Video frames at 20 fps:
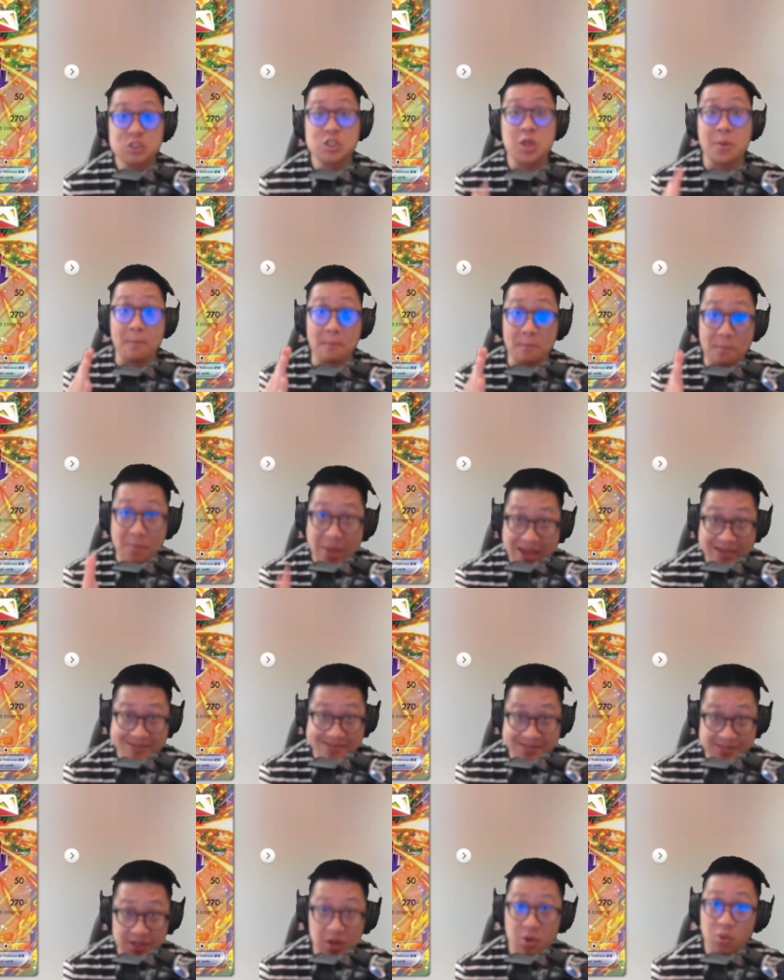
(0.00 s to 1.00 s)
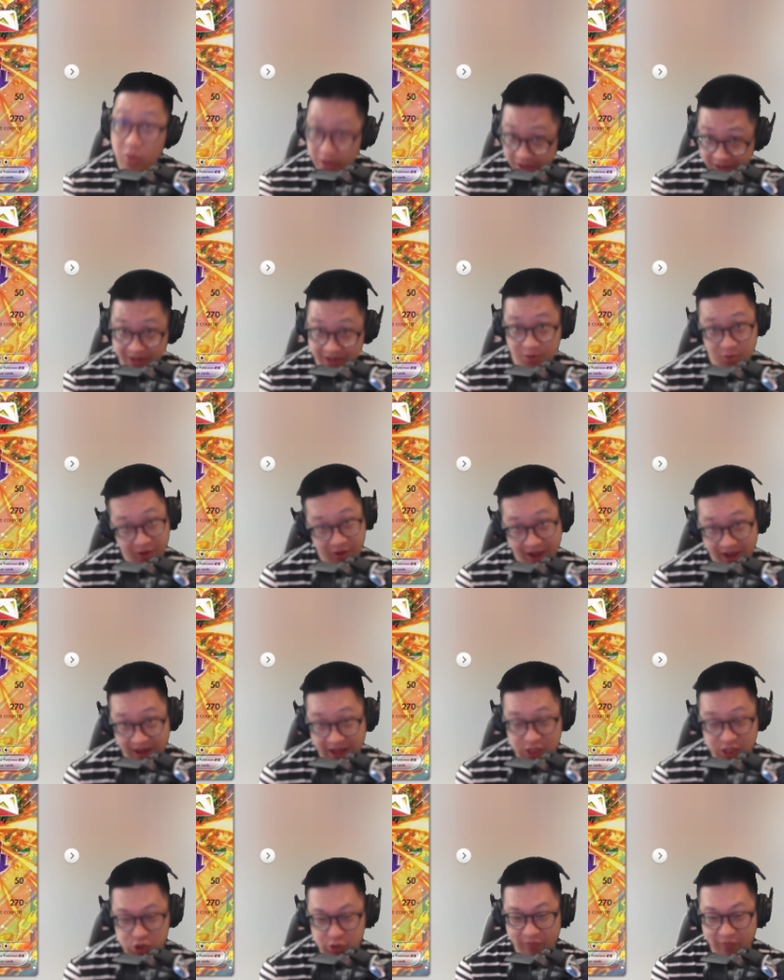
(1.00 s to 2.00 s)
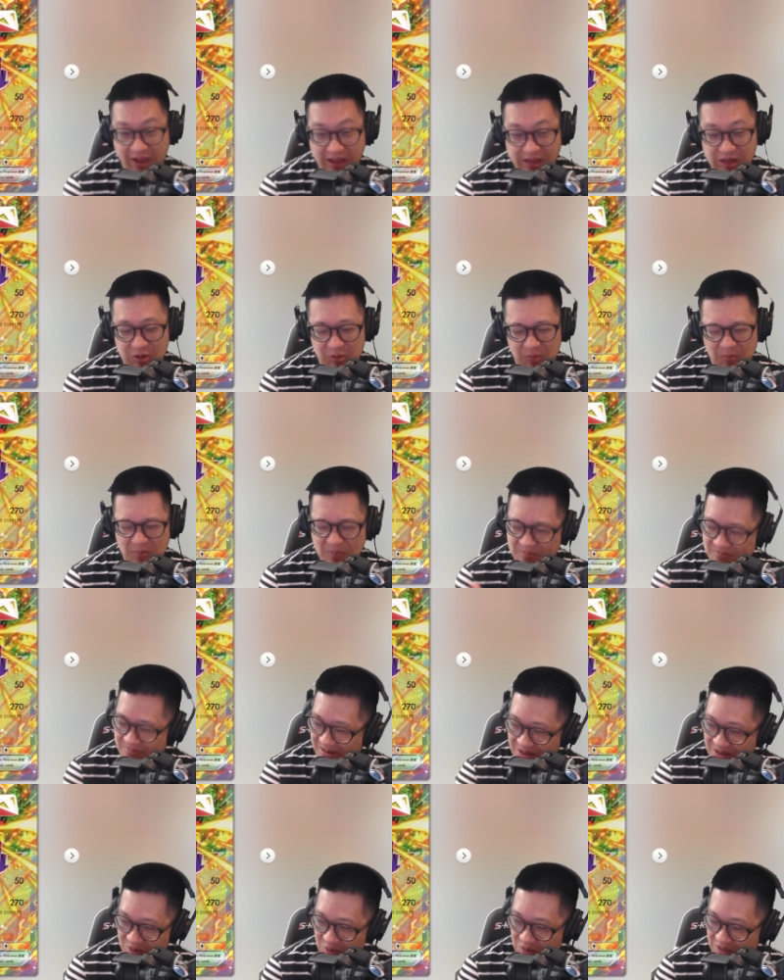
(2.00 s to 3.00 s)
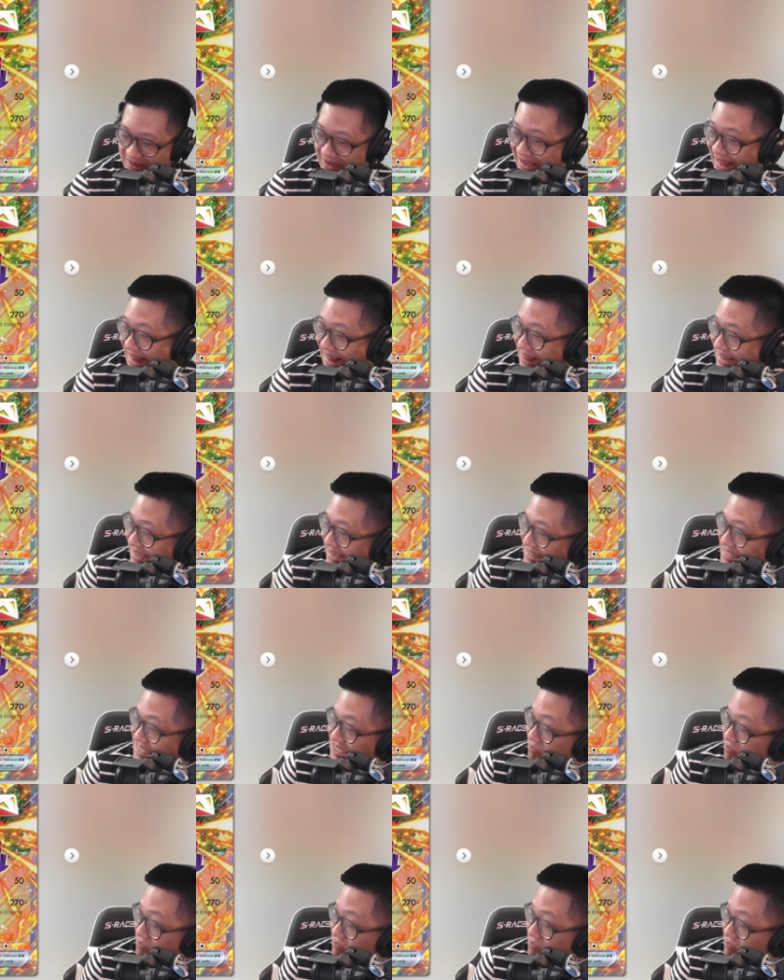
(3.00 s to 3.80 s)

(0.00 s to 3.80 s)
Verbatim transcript: the best way he can create extra value. But you gotta look at this